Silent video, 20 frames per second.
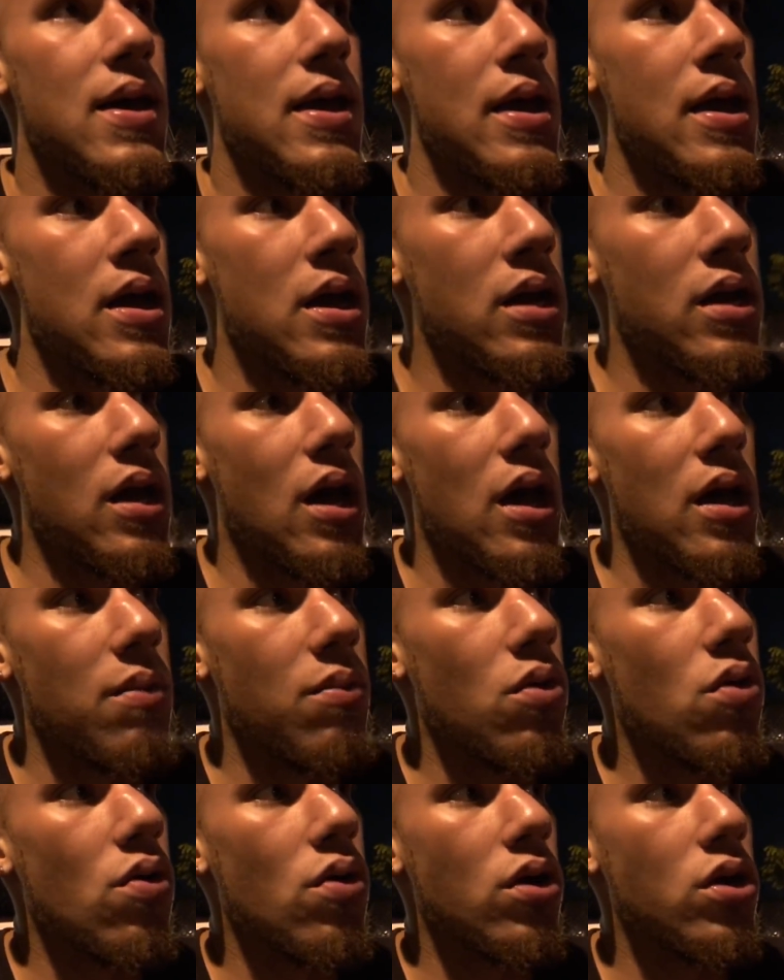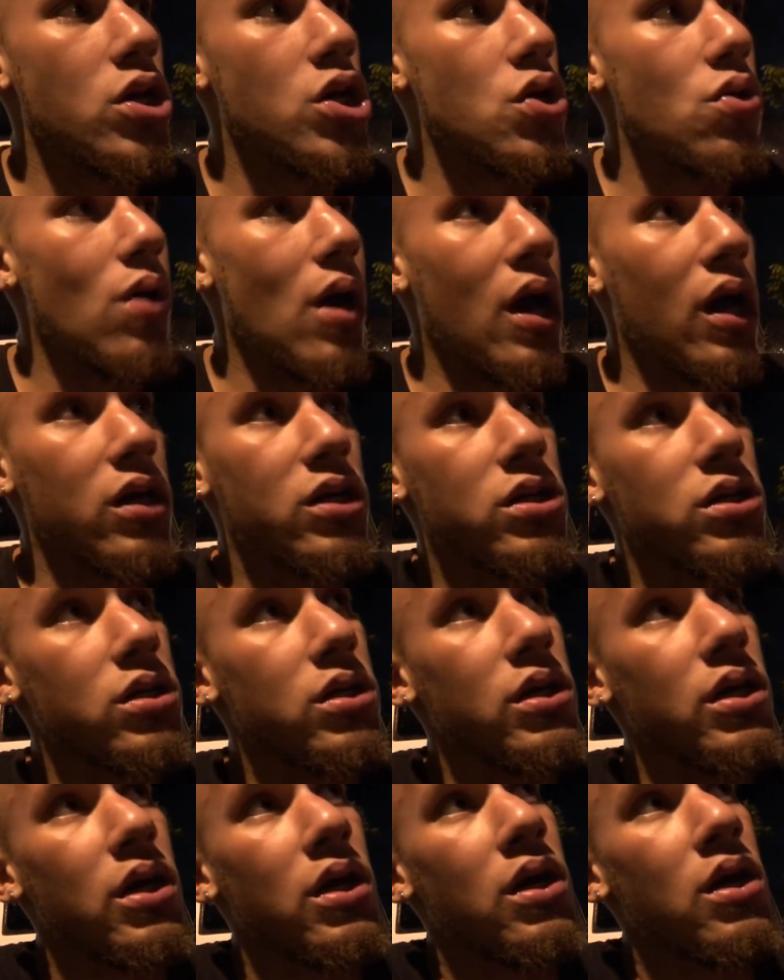and I'm going to
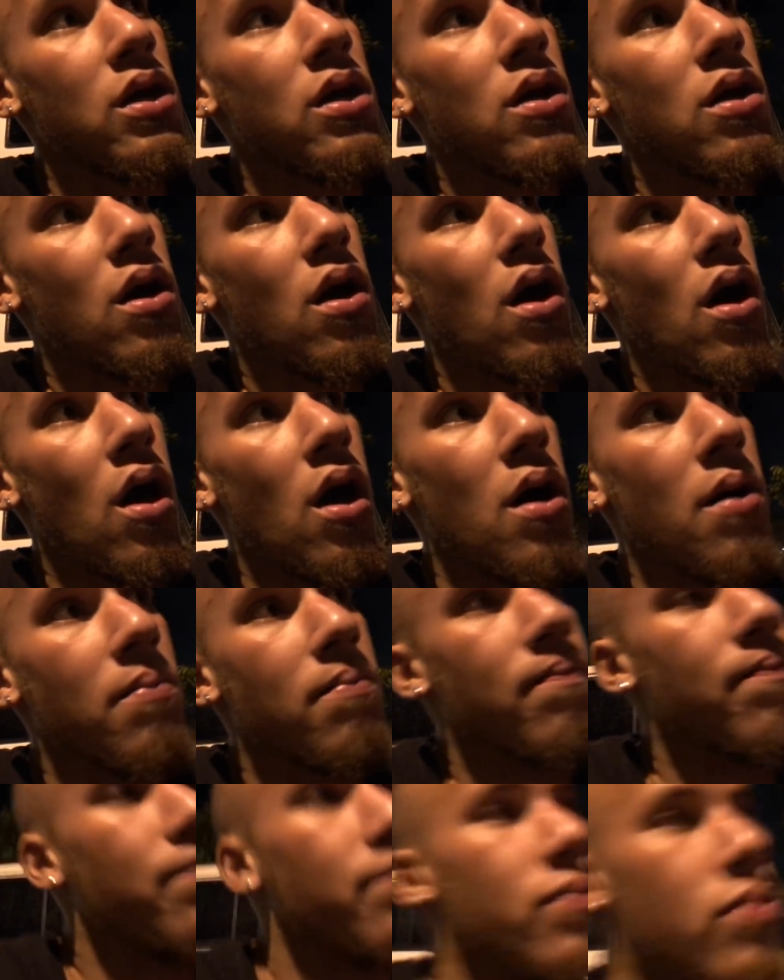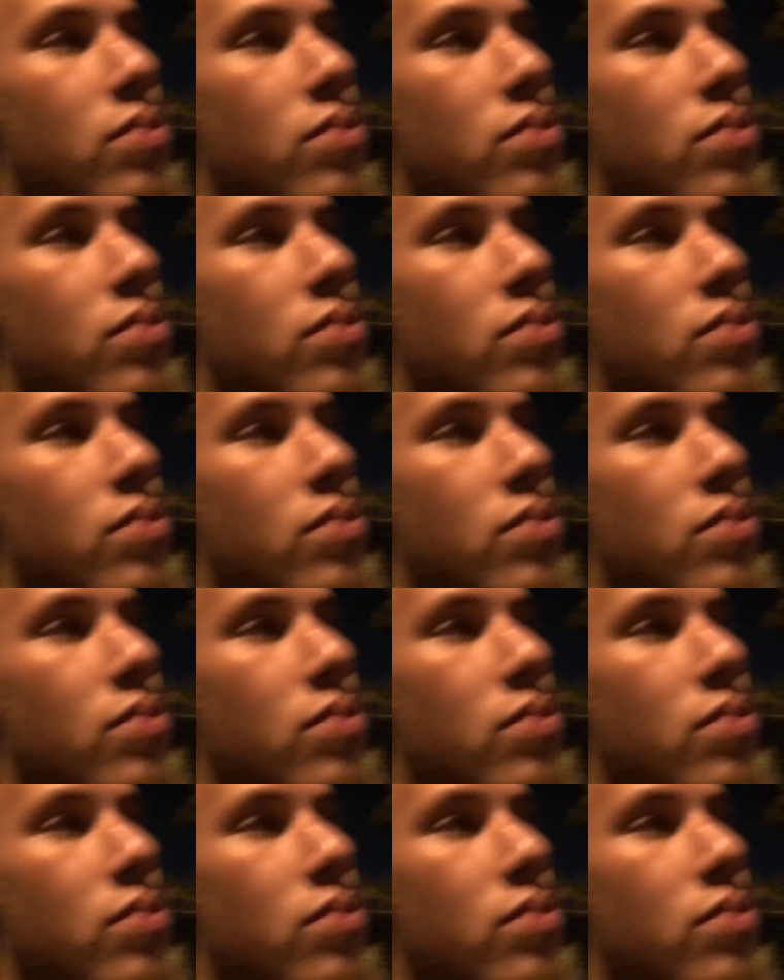actually, I'm